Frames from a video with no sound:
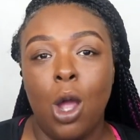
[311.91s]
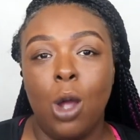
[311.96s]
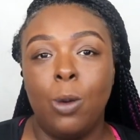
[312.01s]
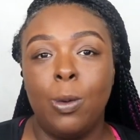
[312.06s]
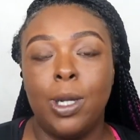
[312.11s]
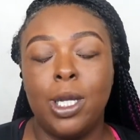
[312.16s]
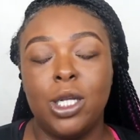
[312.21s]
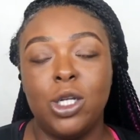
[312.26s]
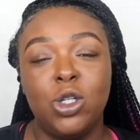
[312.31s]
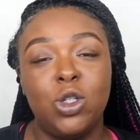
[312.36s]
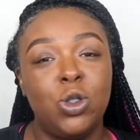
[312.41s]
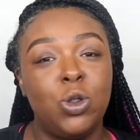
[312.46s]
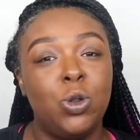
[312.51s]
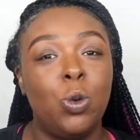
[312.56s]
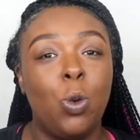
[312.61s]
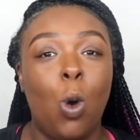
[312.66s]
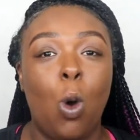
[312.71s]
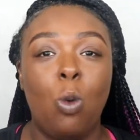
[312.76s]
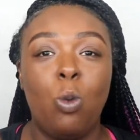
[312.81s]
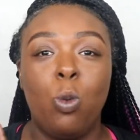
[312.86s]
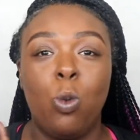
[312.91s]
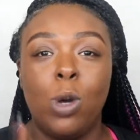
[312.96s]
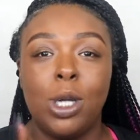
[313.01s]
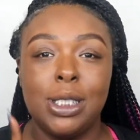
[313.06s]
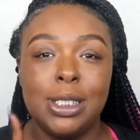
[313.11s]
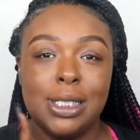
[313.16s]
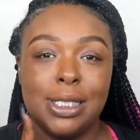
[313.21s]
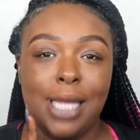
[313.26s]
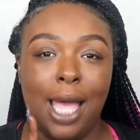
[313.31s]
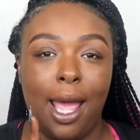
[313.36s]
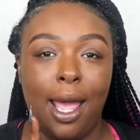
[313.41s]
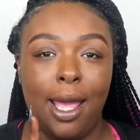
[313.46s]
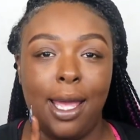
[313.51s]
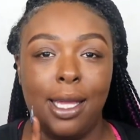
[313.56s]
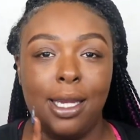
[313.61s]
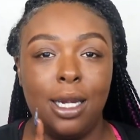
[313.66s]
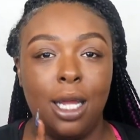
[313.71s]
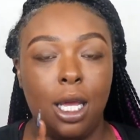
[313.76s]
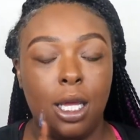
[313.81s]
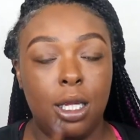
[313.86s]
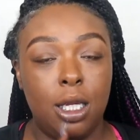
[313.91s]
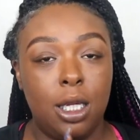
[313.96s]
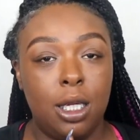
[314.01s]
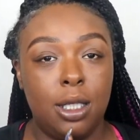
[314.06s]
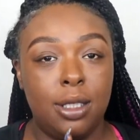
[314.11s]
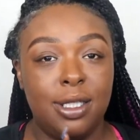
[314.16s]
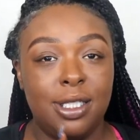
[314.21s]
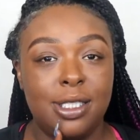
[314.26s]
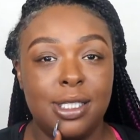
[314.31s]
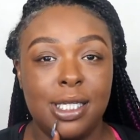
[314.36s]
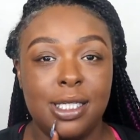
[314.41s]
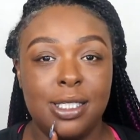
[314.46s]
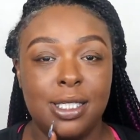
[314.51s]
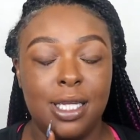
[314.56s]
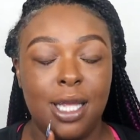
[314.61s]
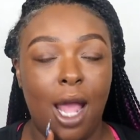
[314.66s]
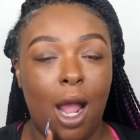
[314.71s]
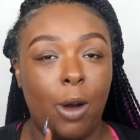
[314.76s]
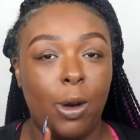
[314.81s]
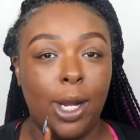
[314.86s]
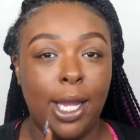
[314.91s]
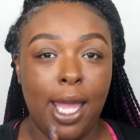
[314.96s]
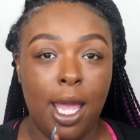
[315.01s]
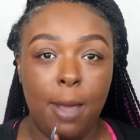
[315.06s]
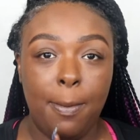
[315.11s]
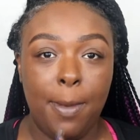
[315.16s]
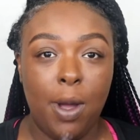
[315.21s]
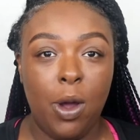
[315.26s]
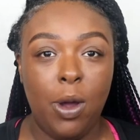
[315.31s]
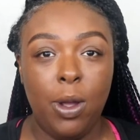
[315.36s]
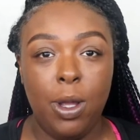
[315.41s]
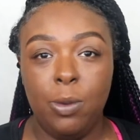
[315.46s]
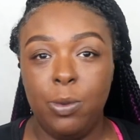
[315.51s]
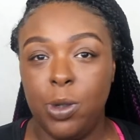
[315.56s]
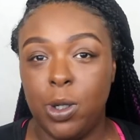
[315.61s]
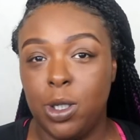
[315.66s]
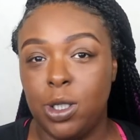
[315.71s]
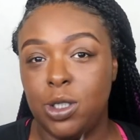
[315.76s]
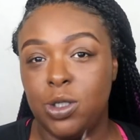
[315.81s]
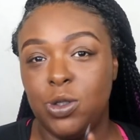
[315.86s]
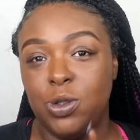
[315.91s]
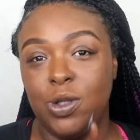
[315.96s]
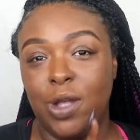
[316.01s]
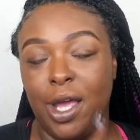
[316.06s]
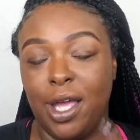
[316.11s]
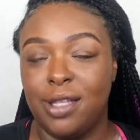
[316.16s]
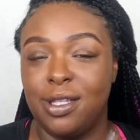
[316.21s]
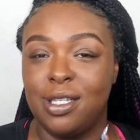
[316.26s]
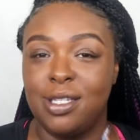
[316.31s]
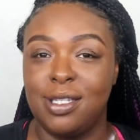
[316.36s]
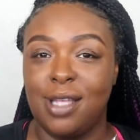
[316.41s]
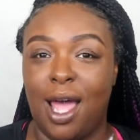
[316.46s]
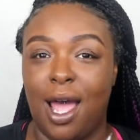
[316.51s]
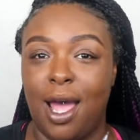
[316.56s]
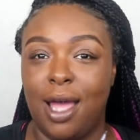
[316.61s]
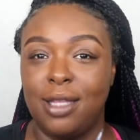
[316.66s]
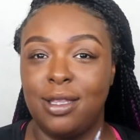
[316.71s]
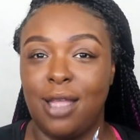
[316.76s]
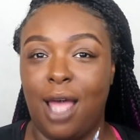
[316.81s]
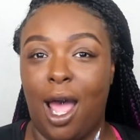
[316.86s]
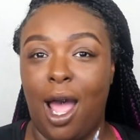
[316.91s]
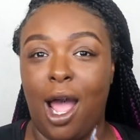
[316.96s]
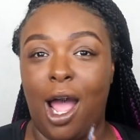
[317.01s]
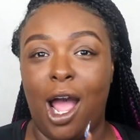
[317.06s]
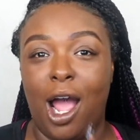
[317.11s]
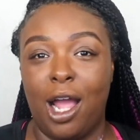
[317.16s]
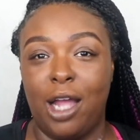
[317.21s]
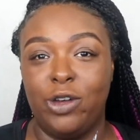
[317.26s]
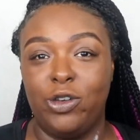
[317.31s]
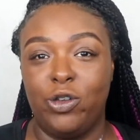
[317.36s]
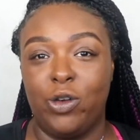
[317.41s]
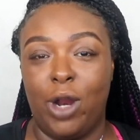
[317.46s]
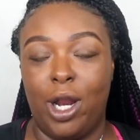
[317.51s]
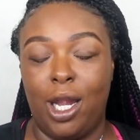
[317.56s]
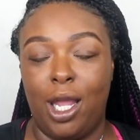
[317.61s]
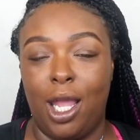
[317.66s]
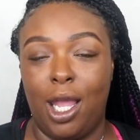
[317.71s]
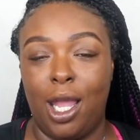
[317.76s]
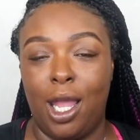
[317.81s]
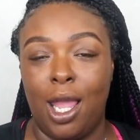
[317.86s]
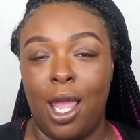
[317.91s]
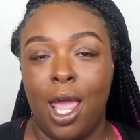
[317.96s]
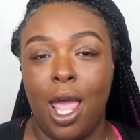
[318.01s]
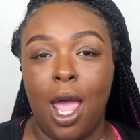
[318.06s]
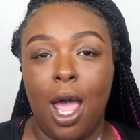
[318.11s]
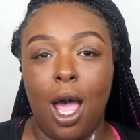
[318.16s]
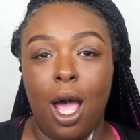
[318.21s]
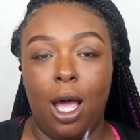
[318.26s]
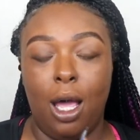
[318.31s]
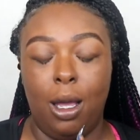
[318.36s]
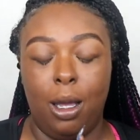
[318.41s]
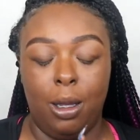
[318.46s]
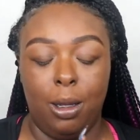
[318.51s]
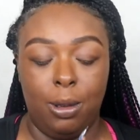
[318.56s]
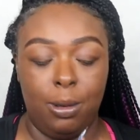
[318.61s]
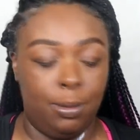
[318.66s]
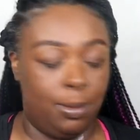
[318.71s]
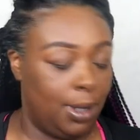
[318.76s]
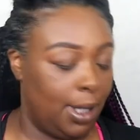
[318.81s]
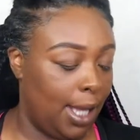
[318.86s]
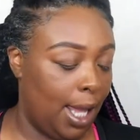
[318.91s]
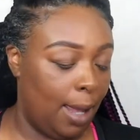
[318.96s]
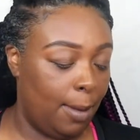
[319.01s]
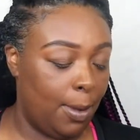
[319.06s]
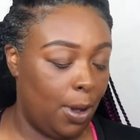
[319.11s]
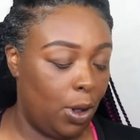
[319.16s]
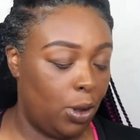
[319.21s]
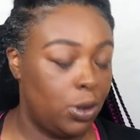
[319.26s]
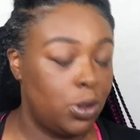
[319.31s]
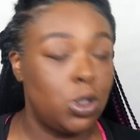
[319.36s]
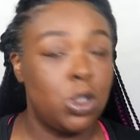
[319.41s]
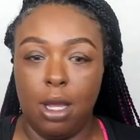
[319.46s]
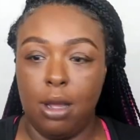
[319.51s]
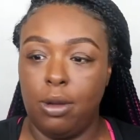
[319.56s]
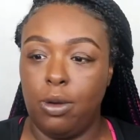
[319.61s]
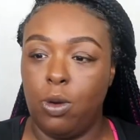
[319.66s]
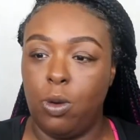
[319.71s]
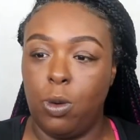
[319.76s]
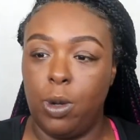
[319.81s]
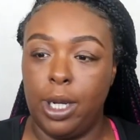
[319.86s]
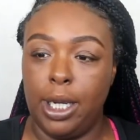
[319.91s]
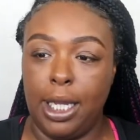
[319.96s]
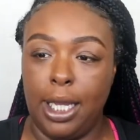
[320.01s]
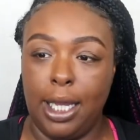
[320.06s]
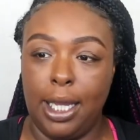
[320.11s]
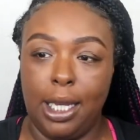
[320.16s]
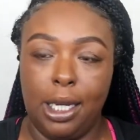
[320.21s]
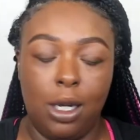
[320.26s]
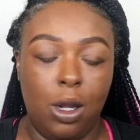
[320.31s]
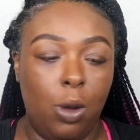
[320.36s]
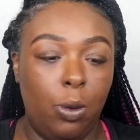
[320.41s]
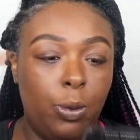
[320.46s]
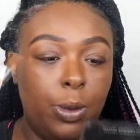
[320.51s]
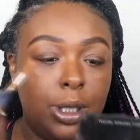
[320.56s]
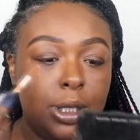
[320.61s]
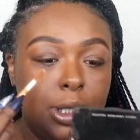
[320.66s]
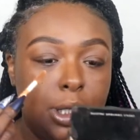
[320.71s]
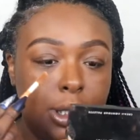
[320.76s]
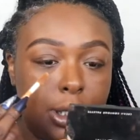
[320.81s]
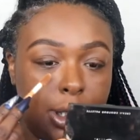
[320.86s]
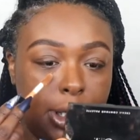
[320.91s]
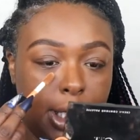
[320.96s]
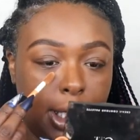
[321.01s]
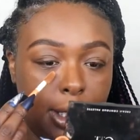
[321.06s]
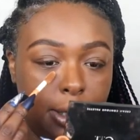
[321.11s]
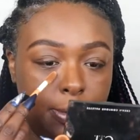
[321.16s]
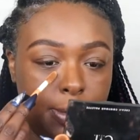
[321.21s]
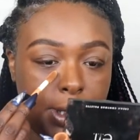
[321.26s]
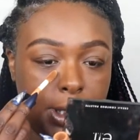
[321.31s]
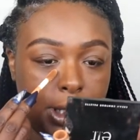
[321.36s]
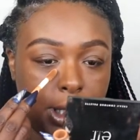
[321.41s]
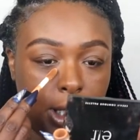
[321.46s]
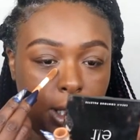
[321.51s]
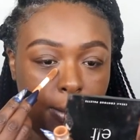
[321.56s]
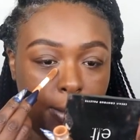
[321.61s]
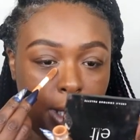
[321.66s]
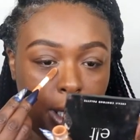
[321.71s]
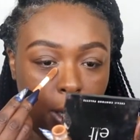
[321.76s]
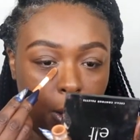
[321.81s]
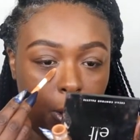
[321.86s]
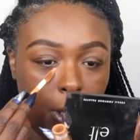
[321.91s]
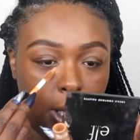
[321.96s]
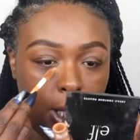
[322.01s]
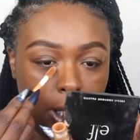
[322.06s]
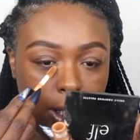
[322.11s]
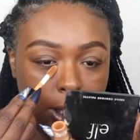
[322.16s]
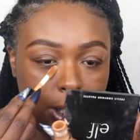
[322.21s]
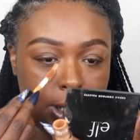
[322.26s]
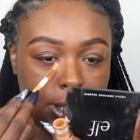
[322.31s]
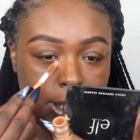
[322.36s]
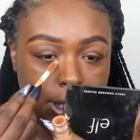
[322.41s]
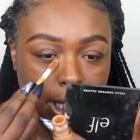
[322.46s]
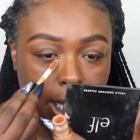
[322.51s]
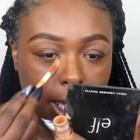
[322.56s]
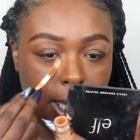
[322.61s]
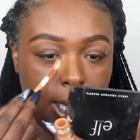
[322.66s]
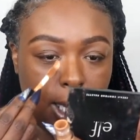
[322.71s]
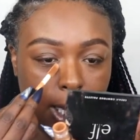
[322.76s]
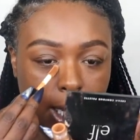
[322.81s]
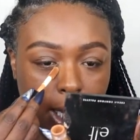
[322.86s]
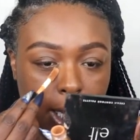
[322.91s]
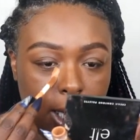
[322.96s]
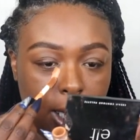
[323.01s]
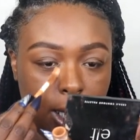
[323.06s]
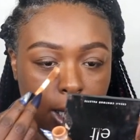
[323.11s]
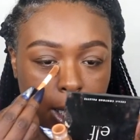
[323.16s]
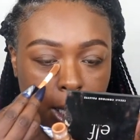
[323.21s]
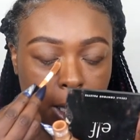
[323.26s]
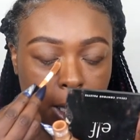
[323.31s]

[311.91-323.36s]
We're gonna do one side the 16-hour camo, and we're gonna do the other side the hydrating camo. Going in with deep cinnamon on this side.